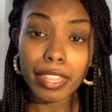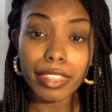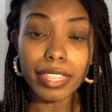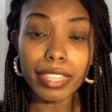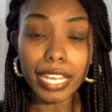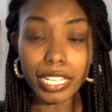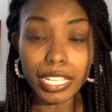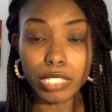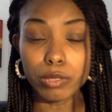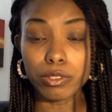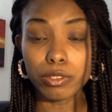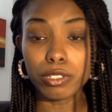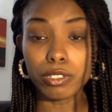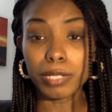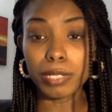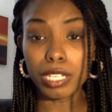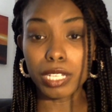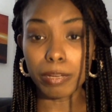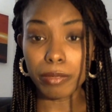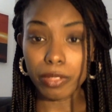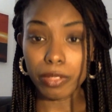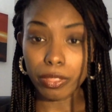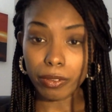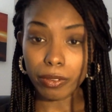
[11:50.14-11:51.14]
that's when you
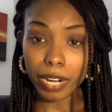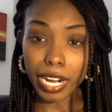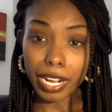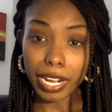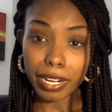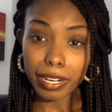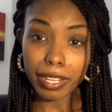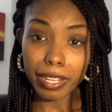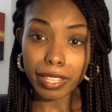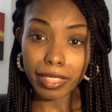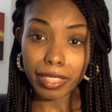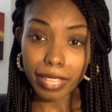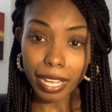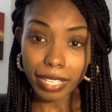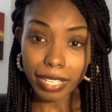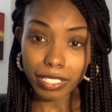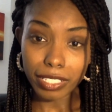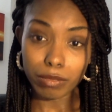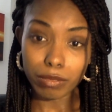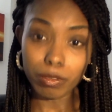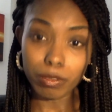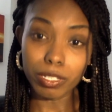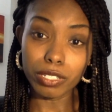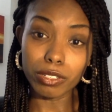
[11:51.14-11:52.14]
become a threat. And
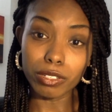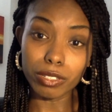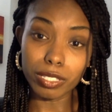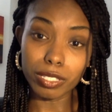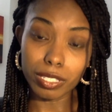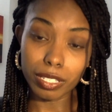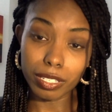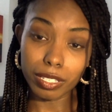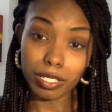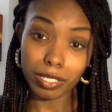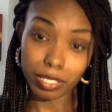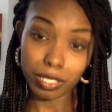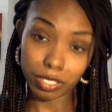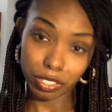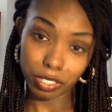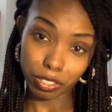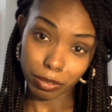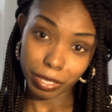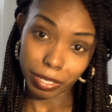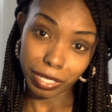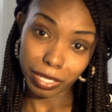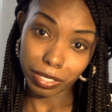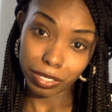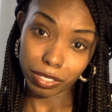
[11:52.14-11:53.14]
that's when you'll see the
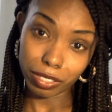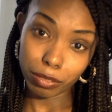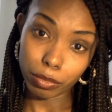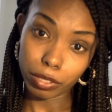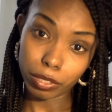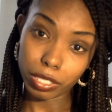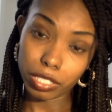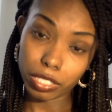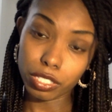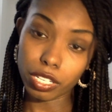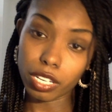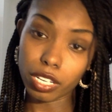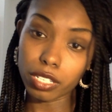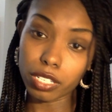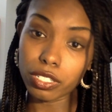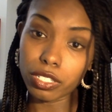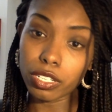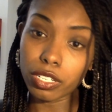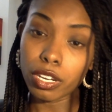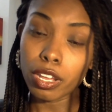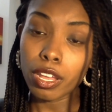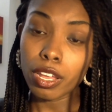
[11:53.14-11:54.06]
situation really change.